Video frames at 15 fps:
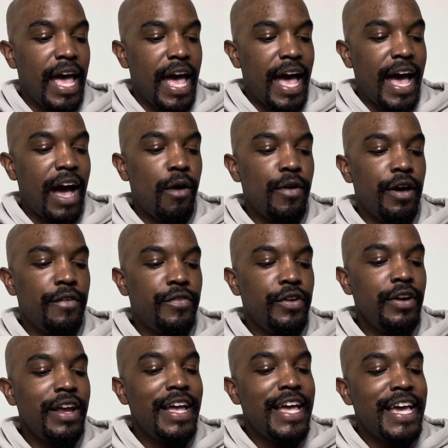
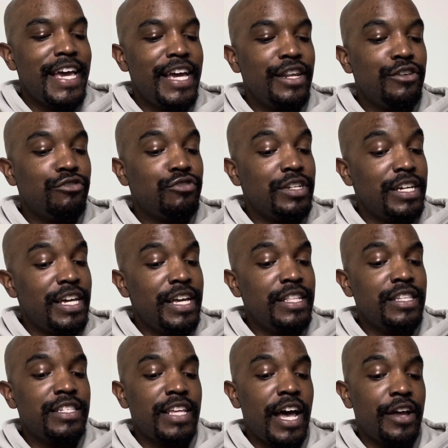However, industry
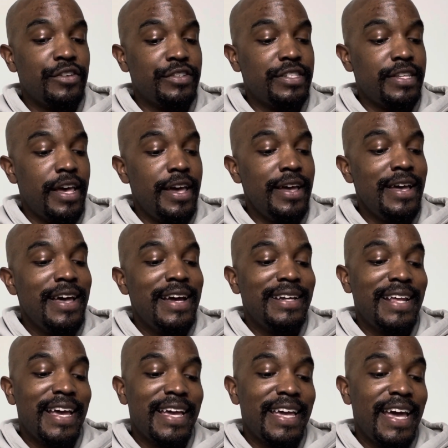insiders say
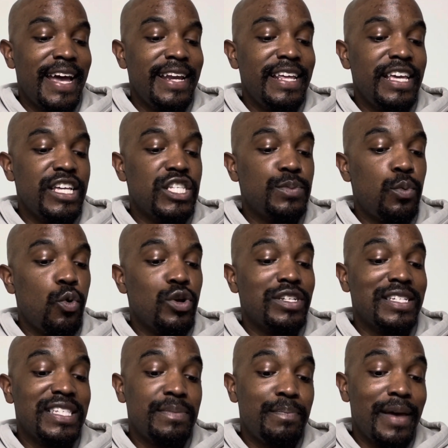that Kandi is
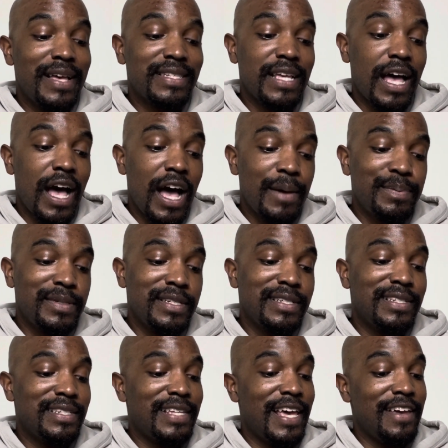Porsha's best option
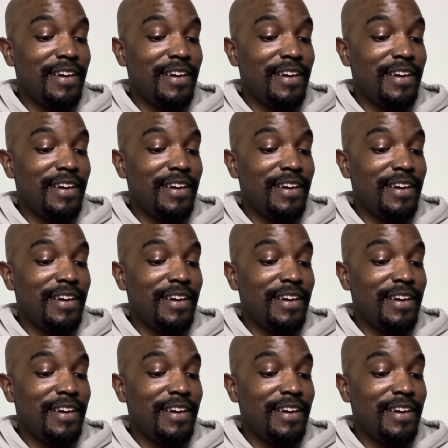to take